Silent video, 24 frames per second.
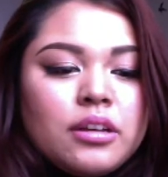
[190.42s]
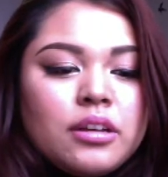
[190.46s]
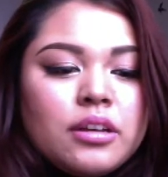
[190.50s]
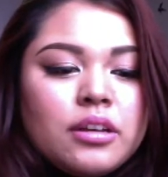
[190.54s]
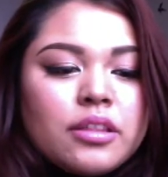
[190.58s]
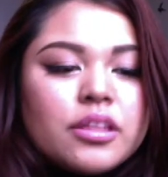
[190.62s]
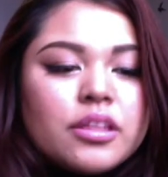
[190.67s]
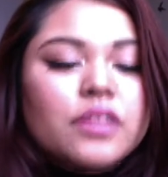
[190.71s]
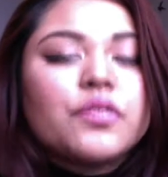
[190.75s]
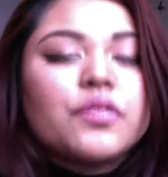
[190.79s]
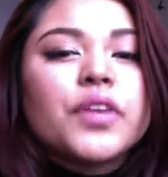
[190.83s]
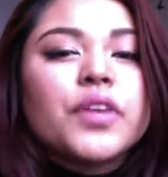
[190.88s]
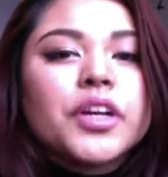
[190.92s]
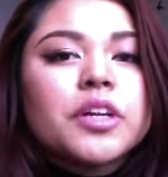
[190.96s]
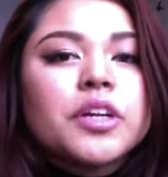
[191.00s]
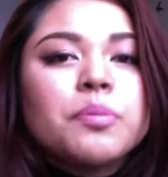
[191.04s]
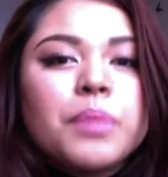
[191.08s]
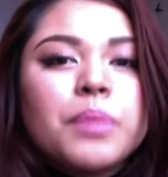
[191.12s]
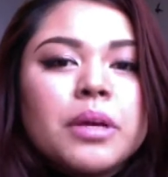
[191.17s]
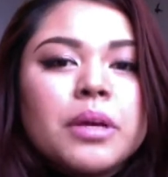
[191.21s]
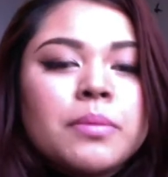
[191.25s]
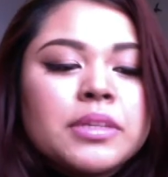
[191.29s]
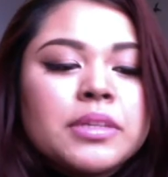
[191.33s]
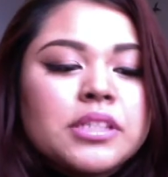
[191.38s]
they're very
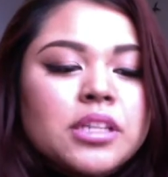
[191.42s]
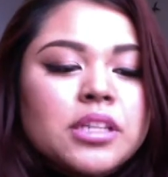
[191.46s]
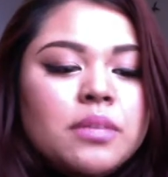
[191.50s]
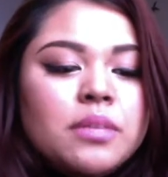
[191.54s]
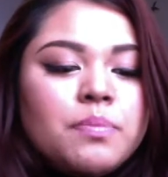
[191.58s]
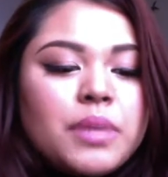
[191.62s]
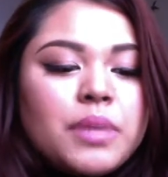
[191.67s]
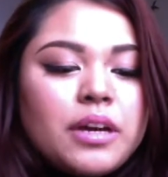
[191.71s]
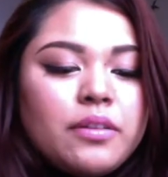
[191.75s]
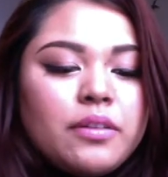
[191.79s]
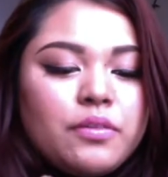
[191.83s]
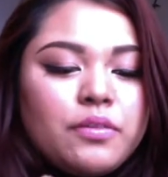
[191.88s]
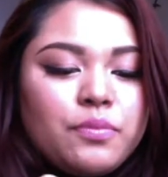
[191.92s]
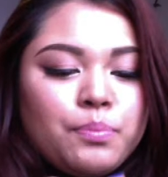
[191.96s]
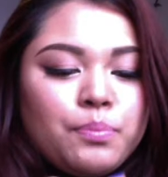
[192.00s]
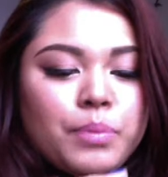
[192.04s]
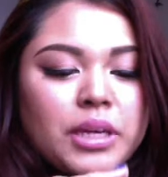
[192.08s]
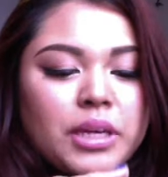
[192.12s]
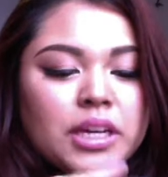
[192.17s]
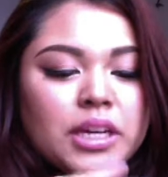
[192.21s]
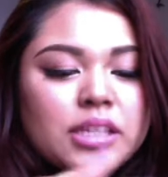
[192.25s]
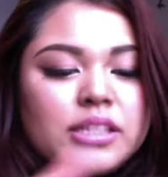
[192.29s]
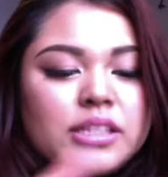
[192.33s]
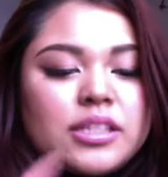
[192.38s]
pigmented, but
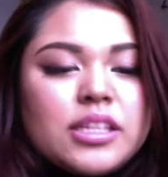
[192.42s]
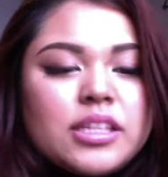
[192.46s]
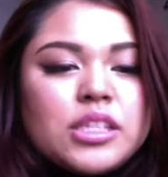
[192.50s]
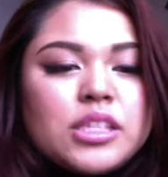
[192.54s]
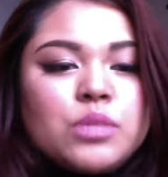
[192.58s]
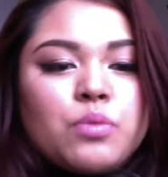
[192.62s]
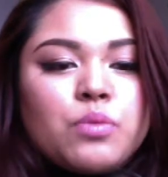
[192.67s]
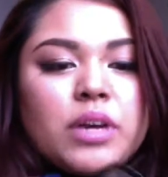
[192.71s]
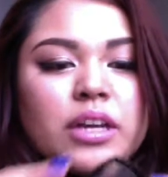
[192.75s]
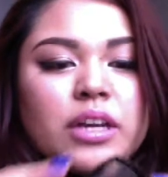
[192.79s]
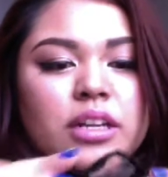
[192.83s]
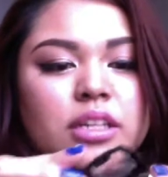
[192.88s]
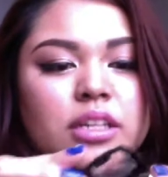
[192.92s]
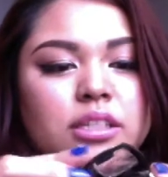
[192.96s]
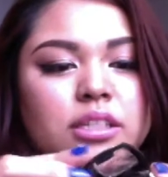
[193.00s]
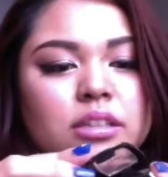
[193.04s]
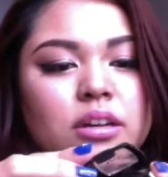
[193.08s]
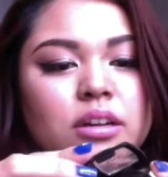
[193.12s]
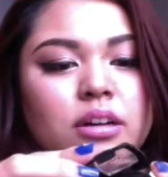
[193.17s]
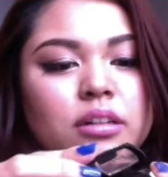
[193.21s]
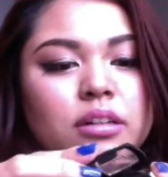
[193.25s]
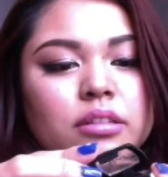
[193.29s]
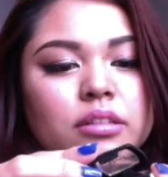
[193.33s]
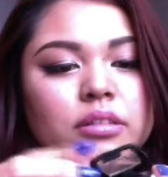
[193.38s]
because this one, it's
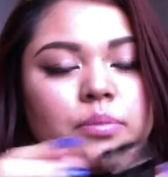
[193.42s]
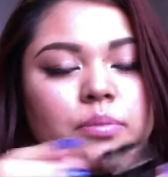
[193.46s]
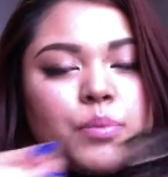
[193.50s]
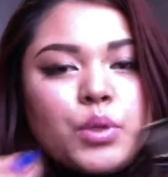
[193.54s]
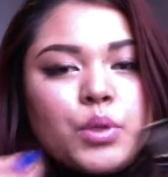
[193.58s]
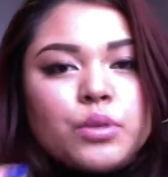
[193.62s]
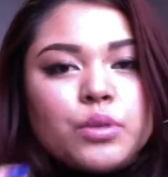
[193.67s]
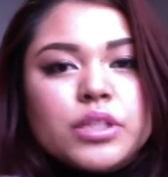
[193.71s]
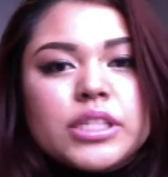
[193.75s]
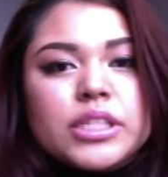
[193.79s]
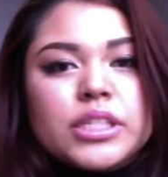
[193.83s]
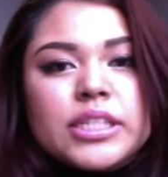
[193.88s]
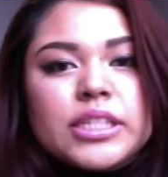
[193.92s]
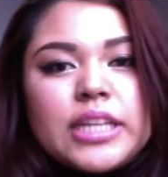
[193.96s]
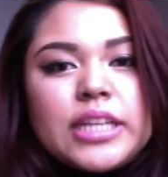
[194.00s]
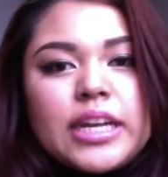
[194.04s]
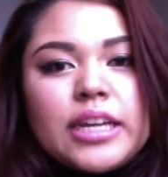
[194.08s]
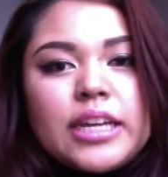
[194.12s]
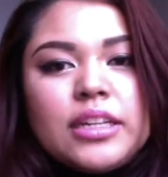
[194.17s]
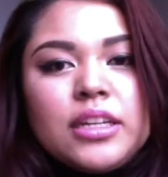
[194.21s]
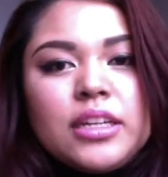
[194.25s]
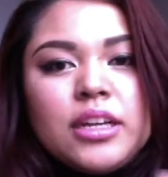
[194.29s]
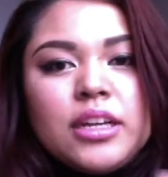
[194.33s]
called Pure Skin,